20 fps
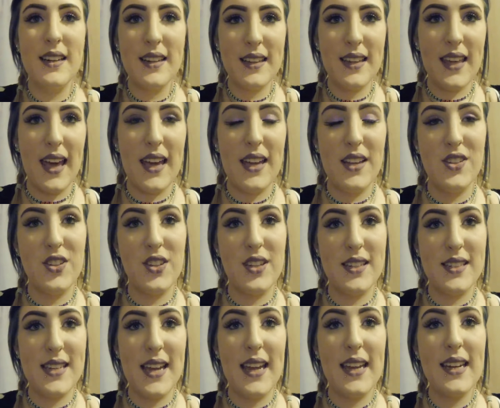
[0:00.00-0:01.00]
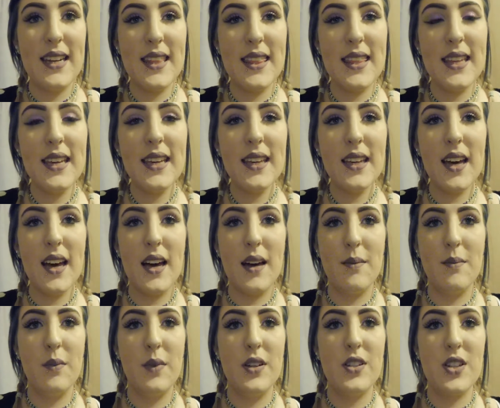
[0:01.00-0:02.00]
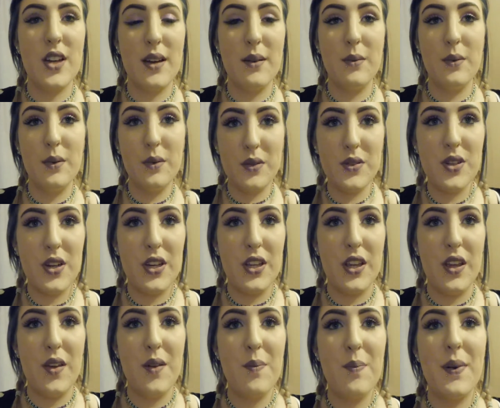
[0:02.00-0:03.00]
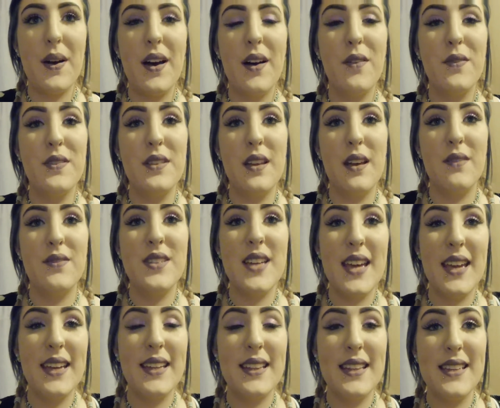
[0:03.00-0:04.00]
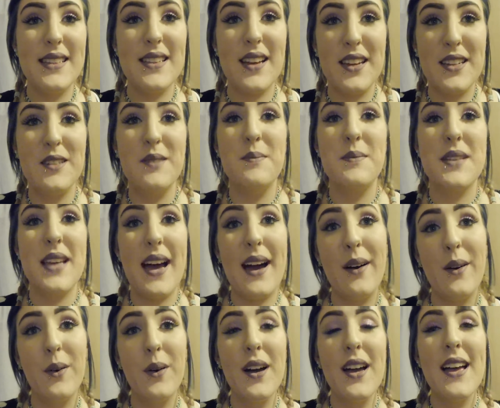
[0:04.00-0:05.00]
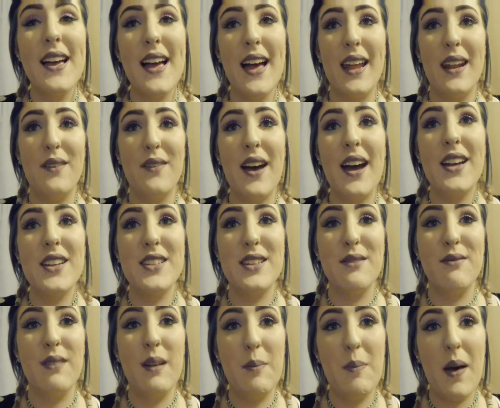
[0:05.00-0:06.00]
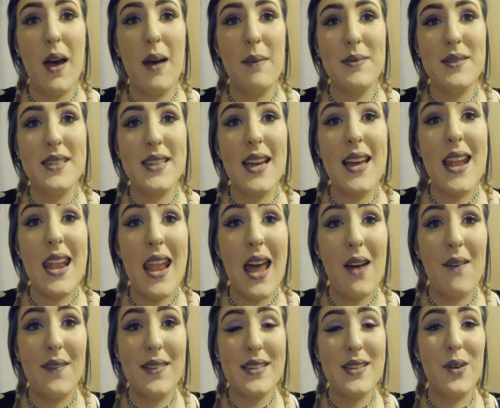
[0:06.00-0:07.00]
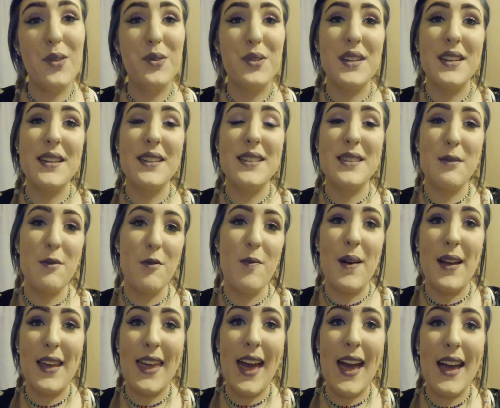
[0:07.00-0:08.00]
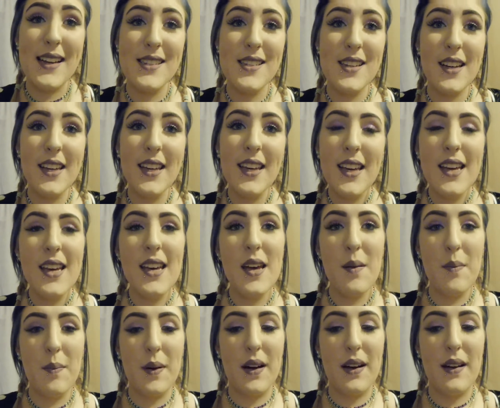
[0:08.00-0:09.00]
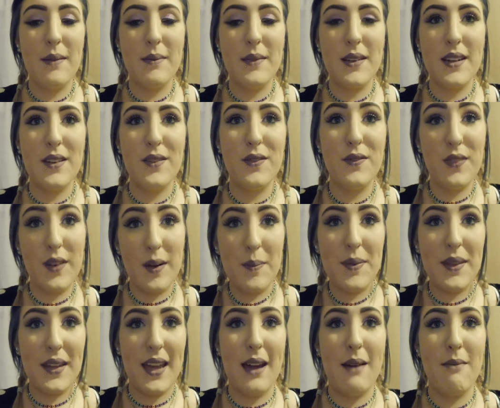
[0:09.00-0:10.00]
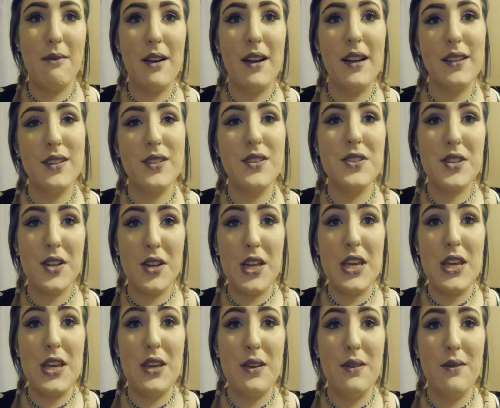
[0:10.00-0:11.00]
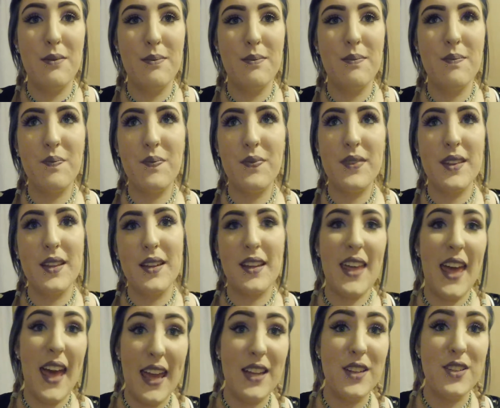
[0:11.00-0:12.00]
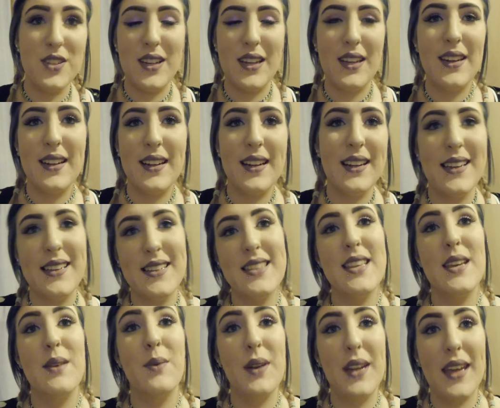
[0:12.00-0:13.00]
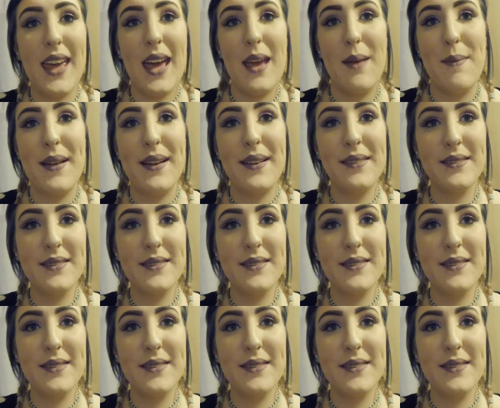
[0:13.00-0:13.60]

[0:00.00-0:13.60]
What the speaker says: cage container thing, which I will show you, but obviously I've taken these items out and I've actually repurposed it, and now it's holding some of my cacti. But I'm gonna flip the camera and show you the cage so you can at least see what it came in.